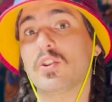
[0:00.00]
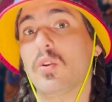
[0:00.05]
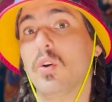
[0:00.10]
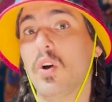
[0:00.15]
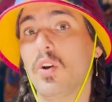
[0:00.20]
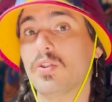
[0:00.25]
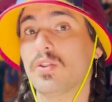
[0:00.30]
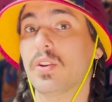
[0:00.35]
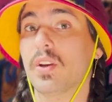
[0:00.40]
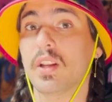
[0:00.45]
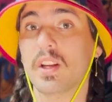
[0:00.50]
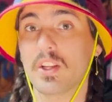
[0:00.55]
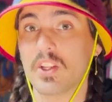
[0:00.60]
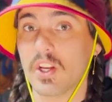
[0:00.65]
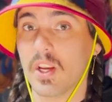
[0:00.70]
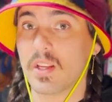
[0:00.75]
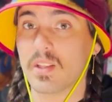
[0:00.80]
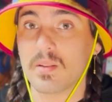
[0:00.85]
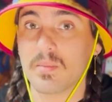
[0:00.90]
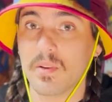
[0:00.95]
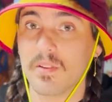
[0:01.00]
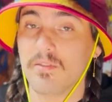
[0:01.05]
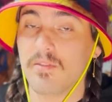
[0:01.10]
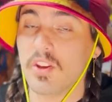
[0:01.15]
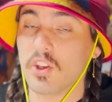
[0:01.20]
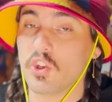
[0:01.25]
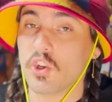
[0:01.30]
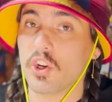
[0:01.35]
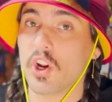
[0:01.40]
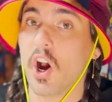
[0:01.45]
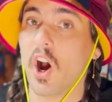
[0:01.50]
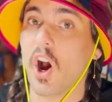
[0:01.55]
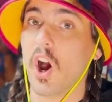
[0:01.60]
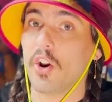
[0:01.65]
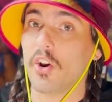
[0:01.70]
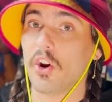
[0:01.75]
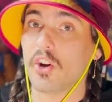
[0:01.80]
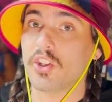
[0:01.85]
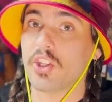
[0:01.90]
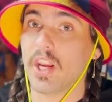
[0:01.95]
You'll also get a chance to be featured
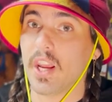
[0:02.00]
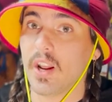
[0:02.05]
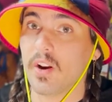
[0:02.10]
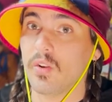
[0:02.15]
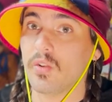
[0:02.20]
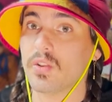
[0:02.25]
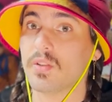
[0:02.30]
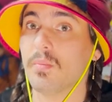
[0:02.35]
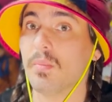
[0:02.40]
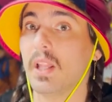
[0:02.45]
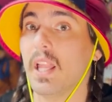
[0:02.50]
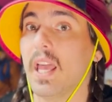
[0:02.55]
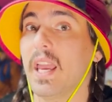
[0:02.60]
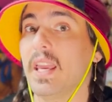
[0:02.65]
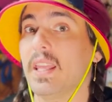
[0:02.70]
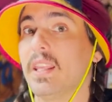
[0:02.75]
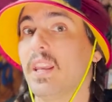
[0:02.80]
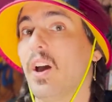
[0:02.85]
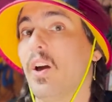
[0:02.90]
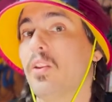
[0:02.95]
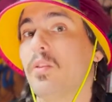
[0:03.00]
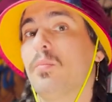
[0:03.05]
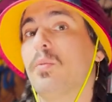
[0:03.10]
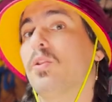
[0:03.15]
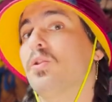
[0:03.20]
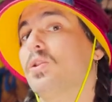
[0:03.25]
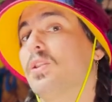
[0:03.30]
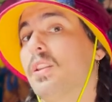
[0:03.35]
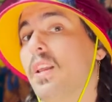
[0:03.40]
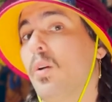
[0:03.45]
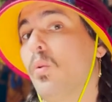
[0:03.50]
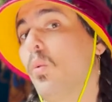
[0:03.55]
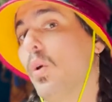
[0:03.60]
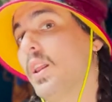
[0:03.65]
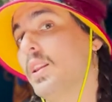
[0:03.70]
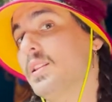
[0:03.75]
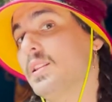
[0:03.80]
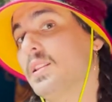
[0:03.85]
on our channels playing the other person that wins